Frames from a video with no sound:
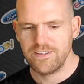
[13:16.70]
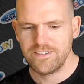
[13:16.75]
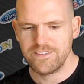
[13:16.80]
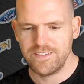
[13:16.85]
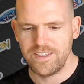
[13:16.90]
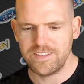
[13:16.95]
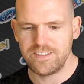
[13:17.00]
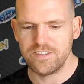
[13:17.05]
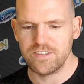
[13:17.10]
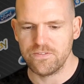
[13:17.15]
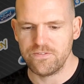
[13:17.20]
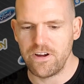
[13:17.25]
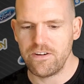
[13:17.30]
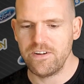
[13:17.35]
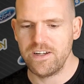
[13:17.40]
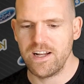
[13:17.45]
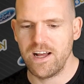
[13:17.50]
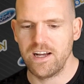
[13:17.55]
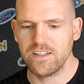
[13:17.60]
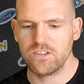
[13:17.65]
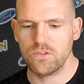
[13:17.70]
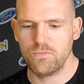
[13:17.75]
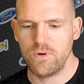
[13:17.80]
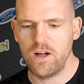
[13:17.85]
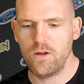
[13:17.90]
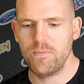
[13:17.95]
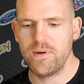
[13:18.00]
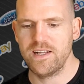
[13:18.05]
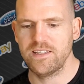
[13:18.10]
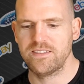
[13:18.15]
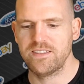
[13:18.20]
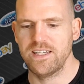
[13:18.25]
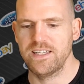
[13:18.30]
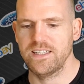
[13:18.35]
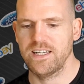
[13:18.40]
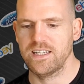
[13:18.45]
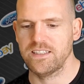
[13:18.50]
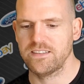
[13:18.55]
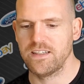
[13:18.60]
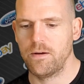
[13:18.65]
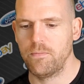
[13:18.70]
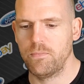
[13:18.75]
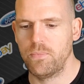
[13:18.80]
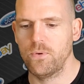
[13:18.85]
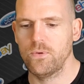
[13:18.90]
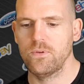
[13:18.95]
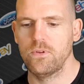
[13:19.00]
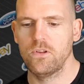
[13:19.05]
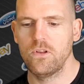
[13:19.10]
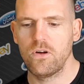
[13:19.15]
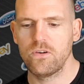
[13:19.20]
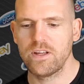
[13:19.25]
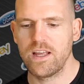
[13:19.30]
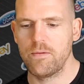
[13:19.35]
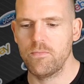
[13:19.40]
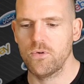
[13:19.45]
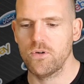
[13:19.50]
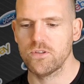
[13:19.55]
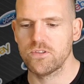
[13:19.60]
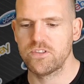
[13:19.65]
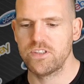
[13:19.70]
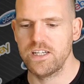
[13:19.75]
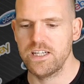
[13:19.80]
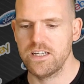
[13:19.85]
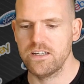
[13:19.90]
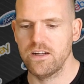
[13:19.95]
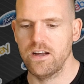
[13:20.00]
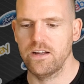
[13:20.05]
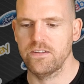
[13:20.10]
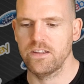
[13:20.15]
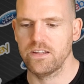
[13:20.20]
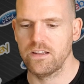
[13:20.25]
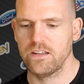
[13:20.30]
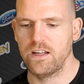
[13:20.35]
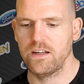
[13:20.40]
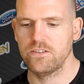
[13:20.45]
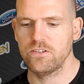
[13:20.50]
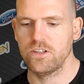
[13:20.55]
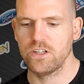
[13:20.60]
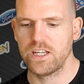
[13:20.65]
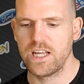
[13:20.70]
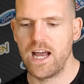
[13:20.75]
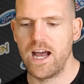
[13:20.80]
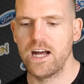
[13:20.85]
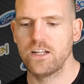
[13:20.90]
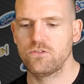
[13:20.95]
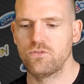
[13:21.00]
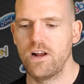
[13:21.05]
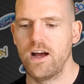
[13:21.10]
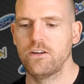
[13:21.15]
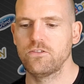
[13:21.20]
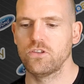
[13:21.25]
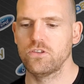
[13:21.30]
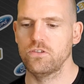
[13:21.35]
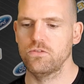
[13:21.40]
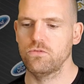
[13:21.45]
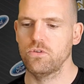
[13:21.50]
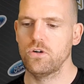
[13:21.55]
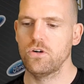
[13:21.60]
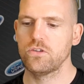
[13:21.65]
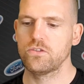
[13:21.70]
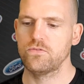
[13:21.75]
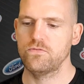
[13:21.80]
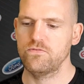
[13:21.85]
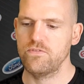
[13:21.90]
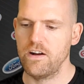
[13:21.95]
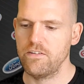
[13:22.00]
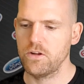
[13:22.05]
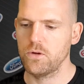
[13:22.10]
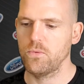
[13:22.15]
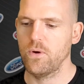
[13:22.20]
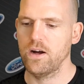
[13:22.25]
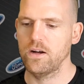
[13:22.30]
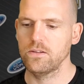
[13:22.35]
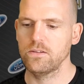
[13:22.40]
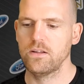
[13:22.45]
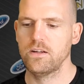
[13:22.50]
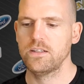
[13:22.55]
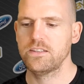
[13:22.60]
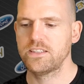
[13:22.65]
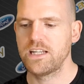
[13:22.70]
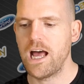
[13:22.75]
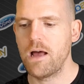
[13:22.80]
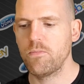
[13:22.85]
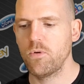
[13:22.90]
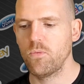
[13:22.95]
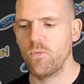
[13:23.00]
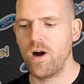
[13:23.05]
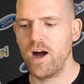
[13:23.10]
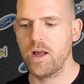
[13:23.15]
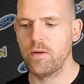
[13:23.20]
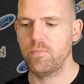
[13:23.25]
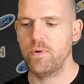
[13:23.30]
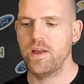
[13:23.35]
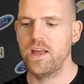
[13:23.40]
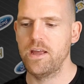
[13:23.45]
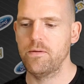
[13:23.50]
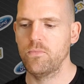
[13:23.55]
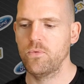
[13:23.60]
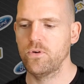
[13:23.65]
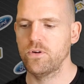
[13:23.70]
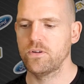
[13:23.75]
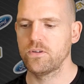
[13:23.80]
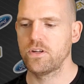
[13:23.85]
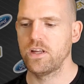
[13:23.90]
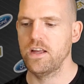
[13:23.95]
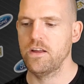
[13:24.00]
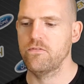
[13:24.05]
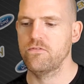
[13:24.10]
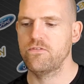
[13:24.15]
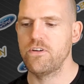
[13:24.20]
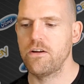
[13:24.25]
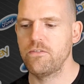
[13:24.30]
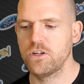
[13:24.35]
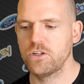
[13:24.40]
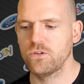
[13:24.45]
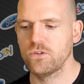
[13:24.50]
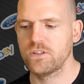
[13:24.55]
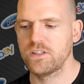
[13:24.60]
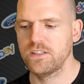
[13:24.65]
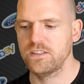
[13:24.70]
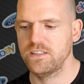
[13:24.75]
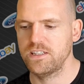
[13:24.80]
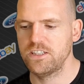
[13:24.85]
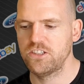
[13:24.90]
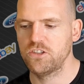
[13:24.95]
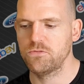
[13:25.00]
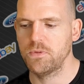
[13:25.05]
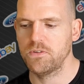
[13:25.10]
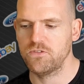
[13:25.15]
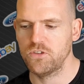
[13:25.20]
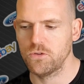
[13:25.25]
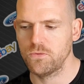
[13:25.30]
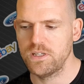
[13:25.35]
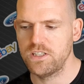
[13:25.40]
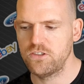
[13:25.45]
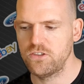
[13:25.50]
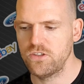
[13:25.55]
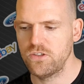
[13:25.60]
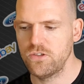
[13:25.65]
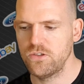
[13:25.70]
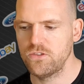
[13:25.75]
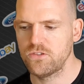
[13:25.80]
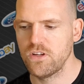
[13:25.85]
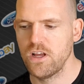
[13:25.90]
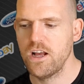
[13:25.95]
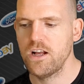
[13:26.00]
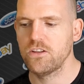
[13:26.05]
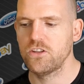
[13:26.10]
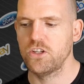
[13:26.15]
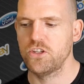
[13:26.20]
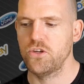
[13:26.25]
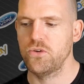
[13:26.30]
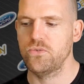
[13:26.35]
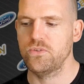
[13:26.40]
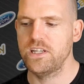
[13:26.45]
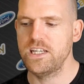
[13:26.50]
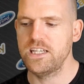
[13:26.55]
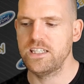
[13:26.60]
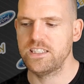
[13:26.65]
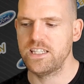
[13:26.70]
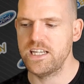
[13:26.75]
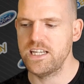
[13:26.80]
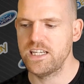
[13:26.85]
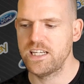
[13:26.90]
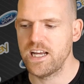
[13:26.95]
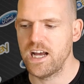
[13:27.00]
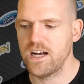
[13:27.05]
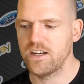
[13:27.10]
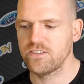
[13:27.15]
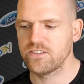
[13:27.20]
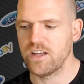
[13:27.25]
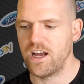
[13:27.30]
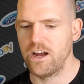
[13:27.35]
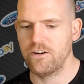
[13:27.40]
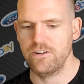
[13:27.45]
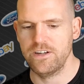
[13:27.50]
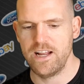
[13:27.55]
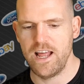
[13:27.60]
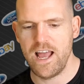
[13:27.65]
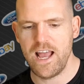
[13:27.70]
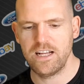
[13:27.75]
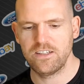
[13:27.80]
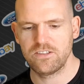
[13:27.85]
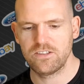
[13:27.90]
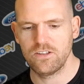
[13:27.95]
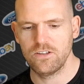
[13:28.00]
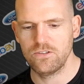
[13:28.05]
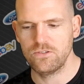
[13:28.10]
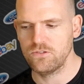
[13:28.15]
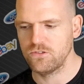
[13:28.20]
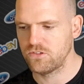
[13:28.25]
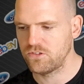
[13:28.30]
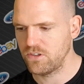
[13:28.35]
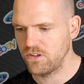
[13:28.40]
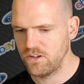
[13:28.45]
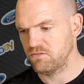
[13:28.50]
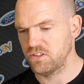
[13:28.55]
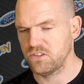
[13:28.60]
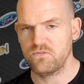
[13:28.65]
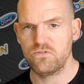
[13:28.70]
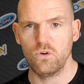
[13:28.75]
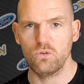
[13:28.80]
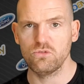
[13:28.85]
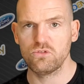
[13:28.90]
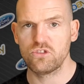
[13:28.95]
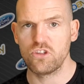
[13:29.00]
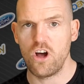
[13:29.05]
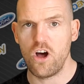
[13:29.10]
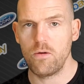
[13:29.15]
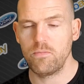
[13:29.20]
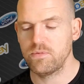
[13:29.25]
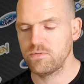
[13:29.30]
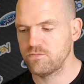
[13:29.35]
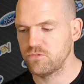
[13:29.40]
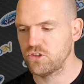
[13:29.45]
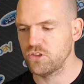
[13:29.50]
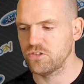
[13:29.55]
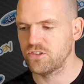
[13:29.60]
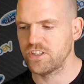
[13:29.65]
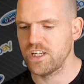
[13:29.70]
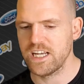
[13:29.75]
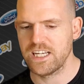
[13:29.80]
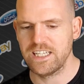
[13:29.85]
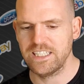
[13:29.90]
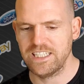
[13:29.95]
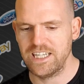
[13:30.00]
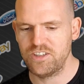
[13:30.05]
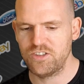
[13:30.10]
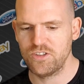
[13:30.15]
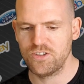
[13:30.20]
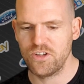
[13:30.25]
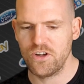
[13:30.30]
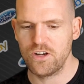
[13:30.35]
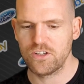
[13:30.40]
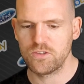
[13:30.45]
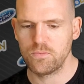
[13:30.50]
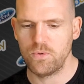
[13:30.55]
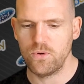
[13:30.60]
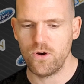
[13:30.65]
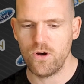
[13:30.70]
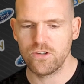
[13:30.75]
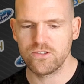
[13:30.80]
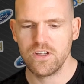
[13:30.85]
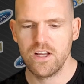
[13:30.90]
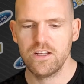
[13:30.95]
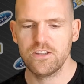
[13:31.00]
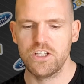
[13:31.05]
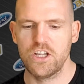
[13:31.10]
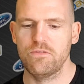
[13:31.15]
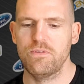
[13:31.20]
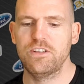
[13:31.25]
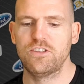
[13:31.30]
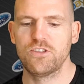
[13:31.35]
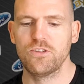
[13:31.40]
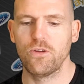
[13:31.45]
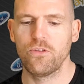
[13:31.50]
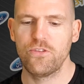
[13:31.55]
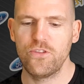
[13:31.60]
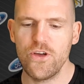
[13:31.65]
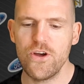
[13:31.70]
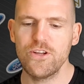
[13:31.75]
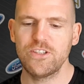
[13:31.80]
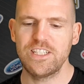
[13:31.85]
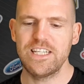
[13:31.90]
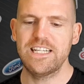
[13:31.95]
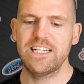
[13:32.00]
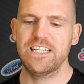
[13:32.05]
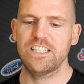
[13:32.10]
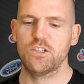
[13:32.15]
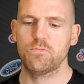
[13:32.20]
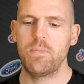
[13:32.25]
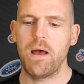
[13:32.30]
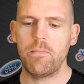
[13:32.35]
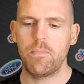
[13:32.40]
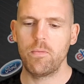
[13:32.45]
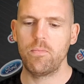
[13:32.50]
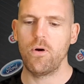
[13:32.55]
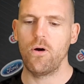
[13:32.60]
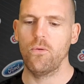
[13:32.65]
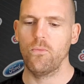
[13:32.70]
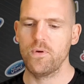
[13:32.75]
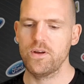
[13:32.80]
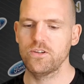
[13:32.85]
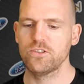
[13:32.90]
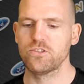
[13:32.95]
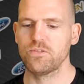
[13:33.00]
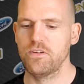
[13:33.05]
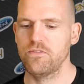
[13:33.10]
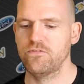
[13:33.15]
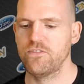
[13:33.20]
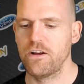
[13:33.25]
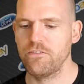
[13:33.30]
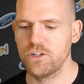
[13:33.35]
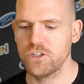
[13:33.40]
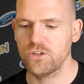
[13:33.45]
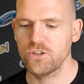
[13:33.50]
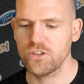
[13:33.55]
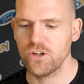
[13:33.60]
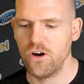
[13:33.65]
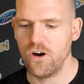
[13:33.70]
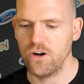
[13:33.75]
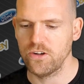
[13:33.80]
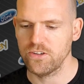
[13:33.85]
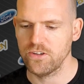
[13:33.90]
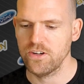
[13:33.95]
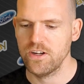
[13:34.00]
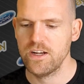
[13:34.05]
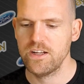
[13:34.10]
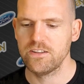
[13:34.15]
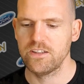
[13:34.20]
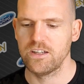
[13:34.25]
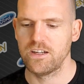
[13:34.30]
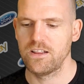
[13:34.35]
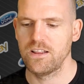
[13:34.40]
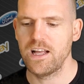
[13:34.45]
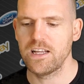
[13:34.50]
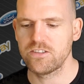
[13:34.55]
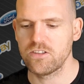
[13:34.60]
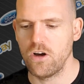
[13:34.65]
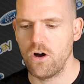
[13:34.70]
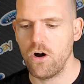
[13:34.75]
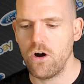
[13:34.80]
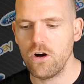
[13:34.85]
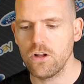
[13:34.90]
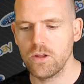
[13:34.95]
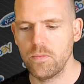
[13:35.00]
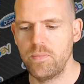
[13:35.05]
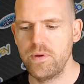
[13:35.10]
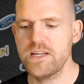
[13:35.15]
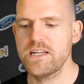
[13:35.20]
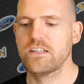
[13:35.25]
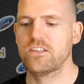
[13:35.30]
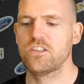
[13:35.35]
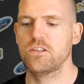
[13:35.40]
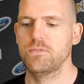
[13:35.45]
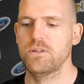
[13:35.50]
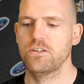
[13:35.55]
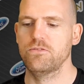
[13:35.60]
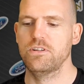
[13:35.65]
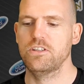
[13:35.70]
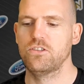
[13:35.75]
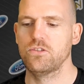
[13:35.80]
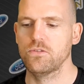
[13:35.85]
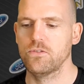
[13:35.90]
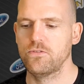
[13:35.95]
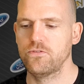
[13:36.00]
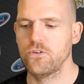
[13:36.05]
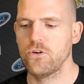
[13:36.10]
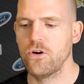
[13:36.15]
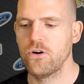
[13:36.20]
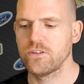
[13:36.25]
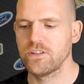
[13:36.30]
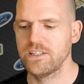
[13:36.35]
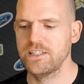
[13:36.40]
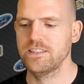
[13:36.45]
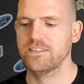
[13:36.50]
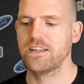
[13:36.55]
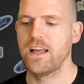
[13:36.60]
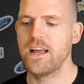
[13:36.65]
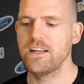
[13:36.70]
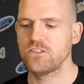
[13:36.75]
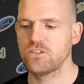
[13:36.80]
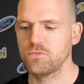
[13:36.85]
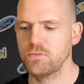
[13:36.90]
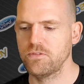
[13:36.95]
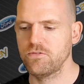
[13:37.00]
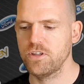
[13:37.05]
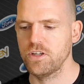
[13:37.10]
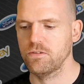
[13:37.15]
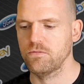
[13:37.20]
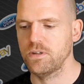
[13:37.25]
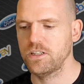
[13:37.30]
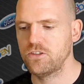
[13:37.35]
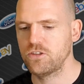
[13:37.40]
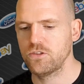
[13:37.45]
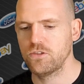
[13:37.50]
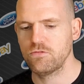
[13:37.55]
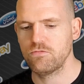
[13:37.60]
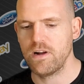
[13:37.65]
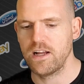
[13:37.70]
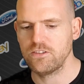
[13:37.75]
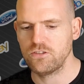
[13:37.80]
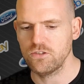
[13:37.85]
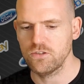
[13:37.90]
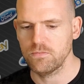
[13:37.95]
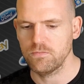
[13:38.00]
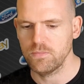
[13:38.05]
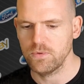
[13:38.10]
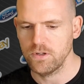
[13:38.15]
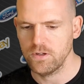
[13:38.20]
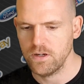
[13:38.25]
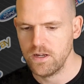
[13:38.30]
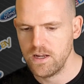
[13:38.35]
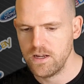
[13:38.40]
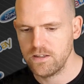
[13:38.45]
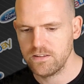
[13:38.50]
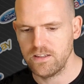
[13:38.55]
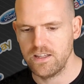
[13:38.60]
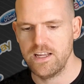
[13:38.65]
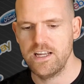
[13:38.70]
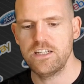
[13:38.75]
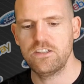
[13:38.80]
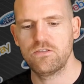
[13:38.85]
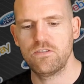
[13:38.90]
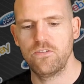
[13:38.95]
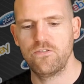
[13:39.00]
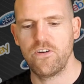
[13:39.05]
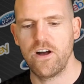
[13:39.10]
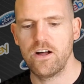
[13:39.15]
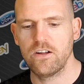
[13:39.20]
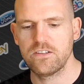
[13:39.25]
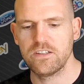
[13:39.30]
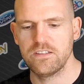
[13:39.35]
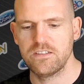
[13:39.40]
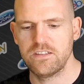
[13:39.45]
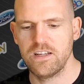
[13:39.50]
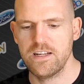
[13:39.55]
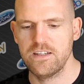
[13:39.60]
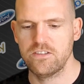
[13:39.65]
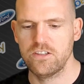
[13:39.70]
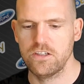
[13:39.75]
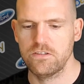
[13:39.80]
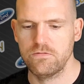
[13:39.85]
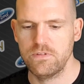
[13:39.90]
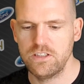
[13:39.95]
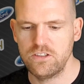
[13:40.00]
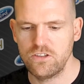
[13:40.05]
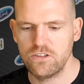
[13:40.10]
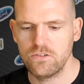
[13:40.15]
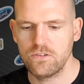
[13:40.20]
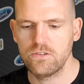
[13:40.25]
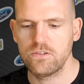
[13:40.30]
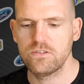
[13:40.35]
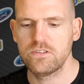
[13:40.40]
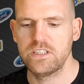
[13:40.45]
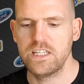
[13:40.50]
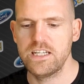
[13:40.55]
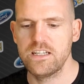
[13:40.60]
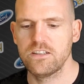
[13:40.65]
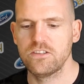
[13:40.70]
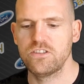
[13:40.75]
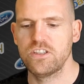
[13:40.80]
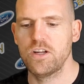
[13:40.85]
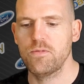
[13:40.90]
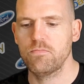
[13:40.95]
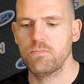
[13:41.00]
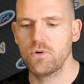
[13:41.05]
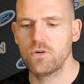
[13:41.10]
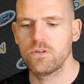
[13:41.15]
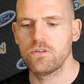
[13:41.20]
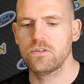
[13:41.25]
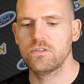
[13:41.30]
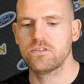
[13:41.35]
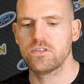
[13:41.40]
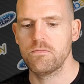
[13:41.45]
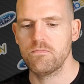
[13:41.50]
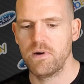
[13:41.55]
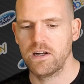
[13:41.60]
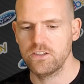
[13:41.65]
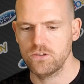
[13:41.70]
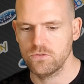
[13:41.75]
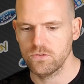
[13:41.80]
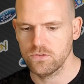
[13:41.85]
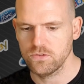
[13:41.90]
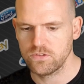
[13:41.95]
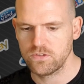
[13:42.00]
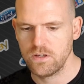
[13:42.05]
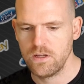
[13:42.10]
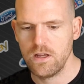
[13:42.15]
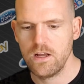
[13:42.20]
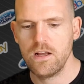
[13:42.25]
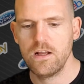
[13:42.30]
This is a very nice and well maintained example, long MOT, and the car drives on the roads very well. Diamond white paintwork in very good condition with no issues. The unique decals are in excellent, full stop, should say condition there I suppose. The original 13-inch pepper pot wheels are in very good order. The glass all appears to be original Ford and is etched with the original reg number. The history file contains the original dealership booklets and manuals.